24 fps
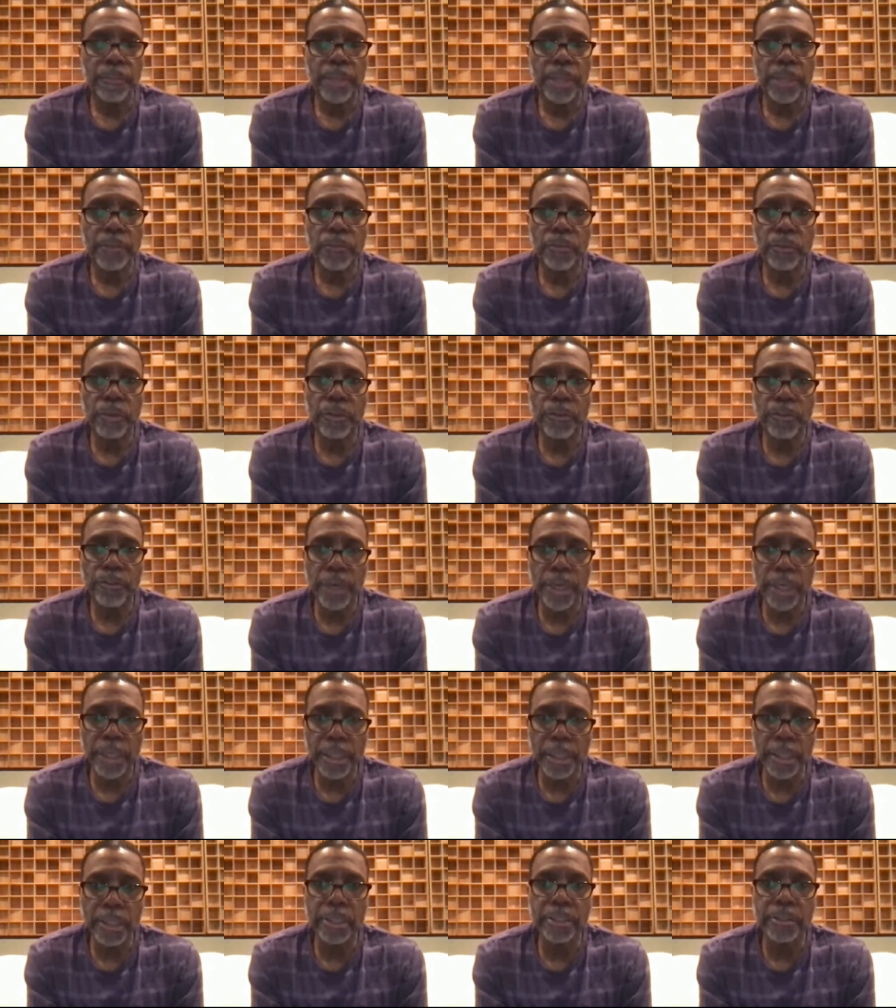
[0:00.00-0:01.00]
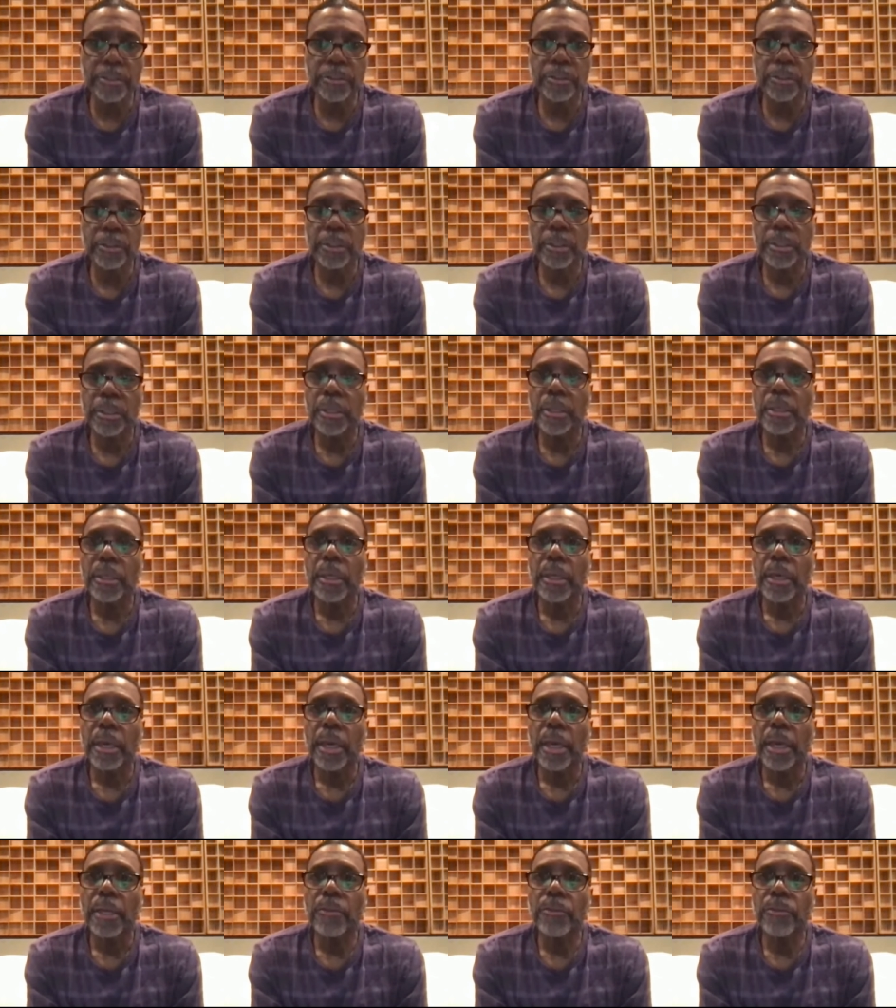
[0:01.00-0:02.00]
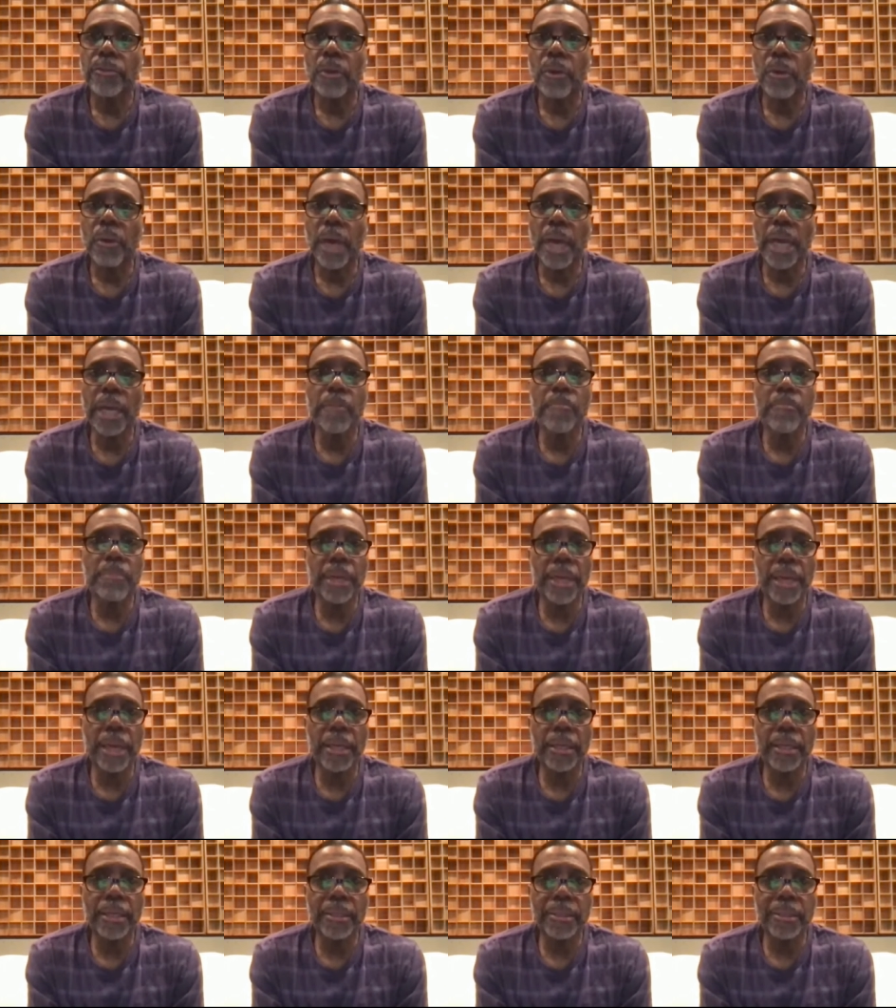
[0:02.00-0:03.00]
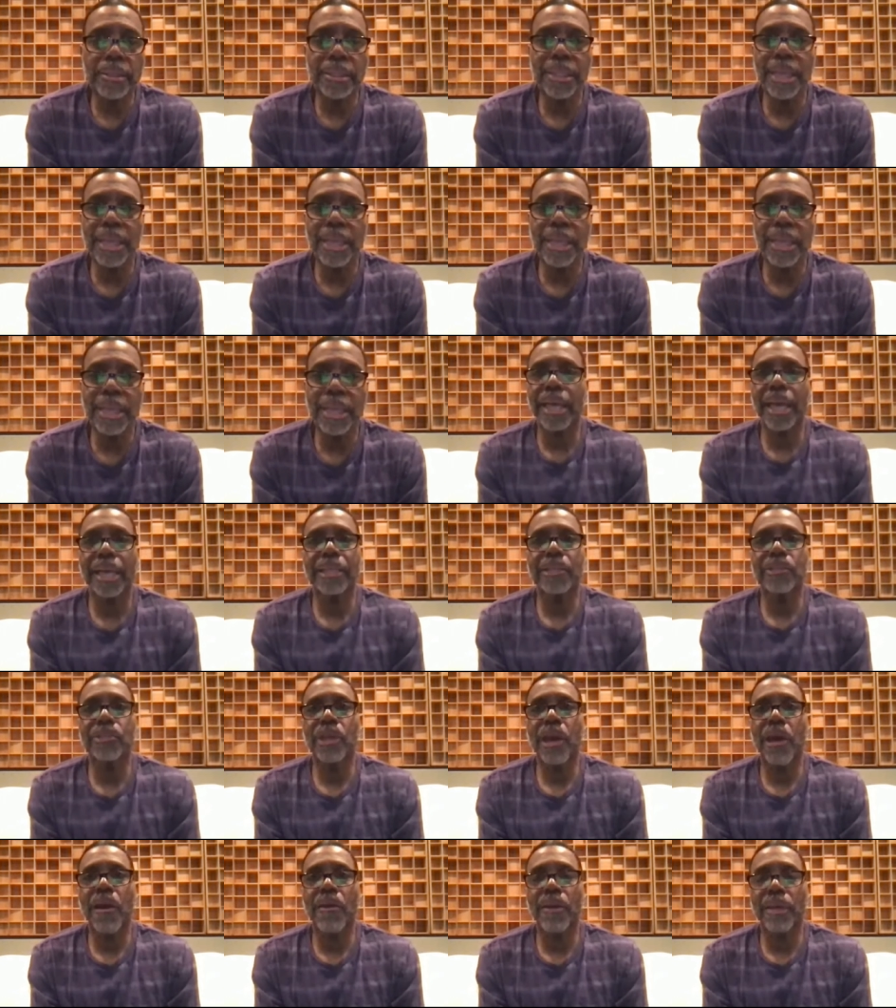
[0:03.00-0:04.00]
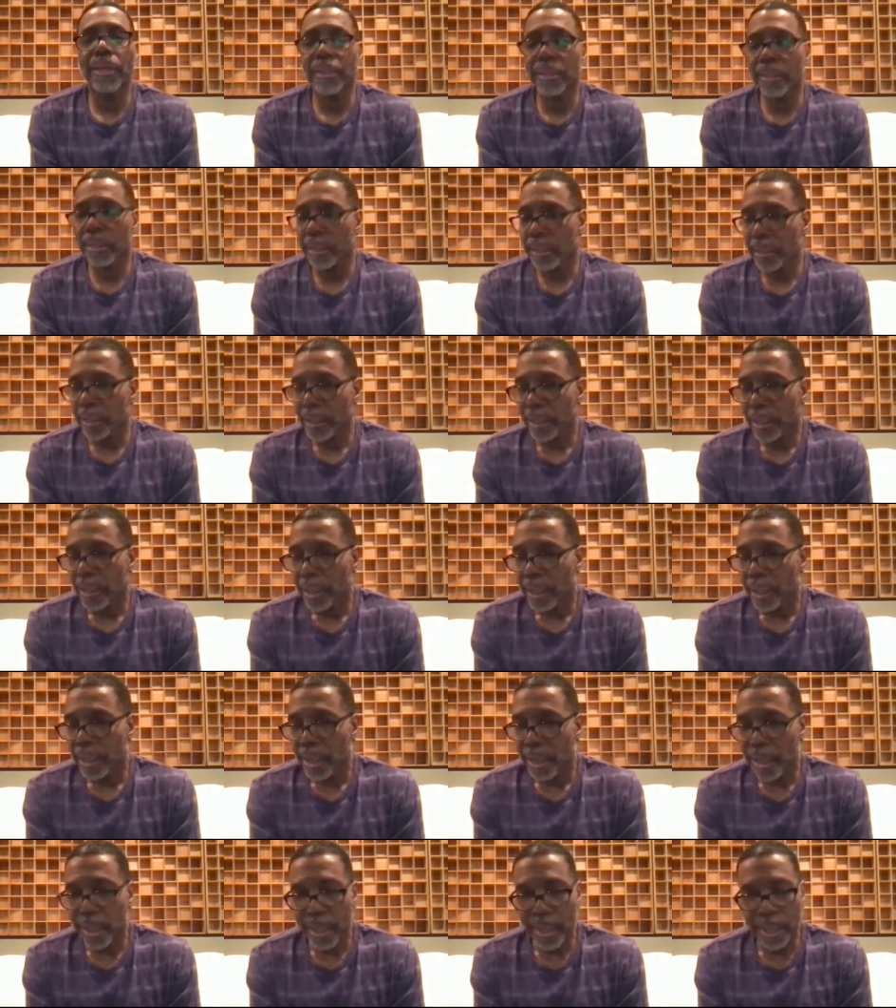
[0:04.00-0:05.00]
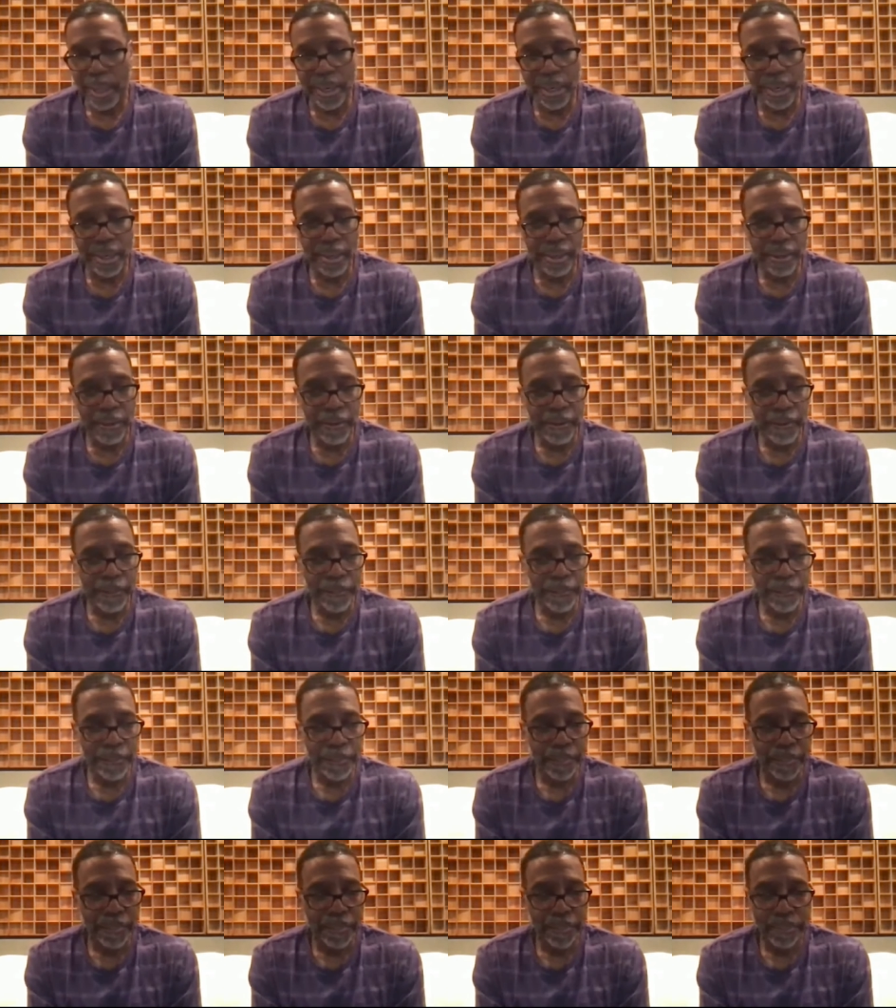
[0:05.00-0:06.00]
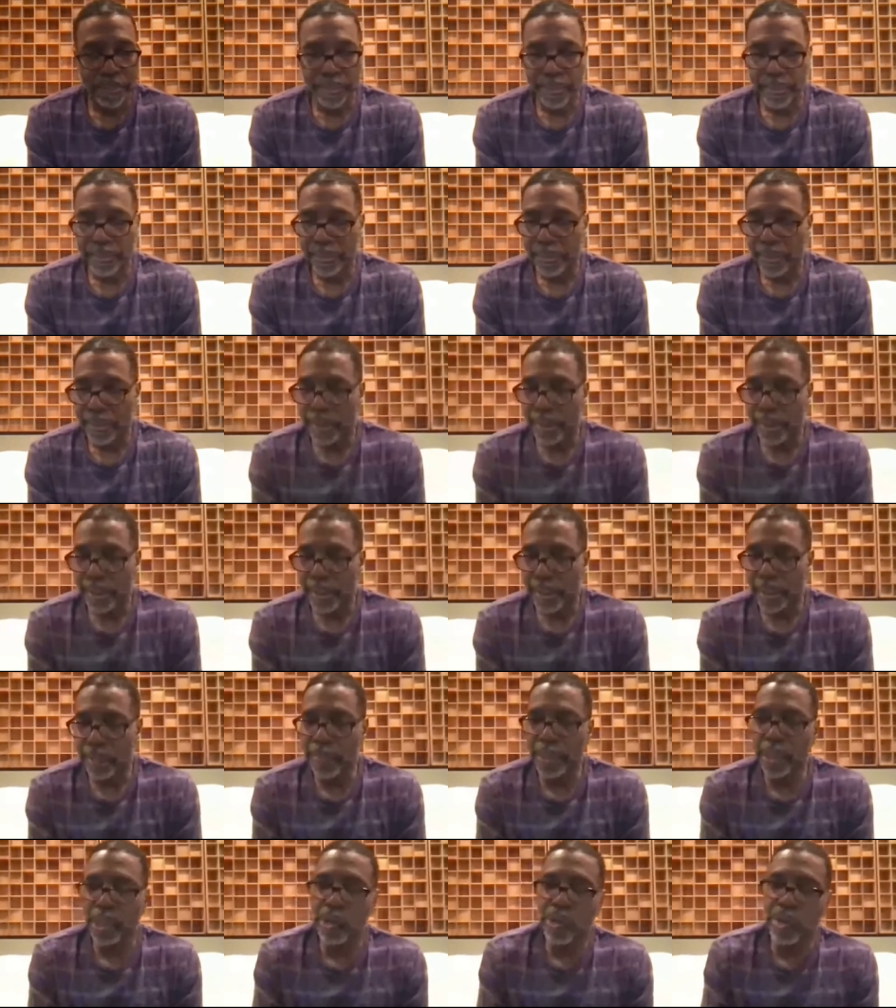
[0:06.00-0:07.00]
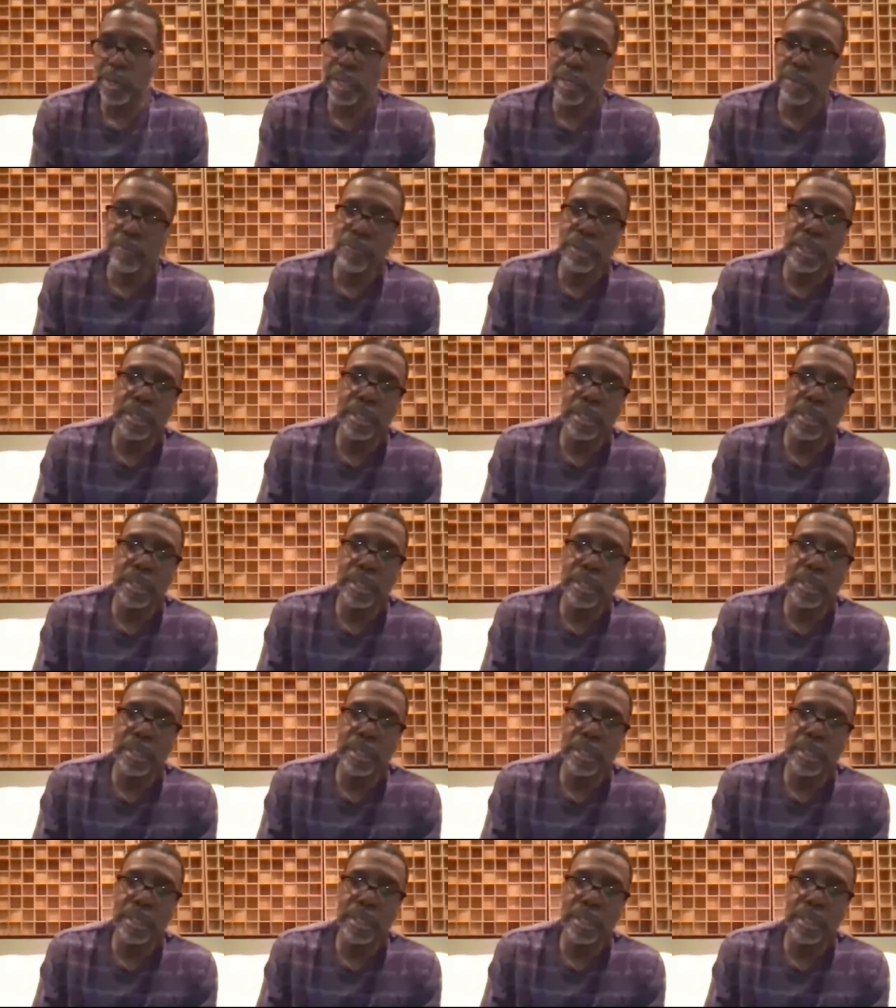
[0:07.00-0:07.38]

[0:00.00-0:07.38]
That's what faith is. And so, amen. See, I, I done got the talking. And um, let me go ahead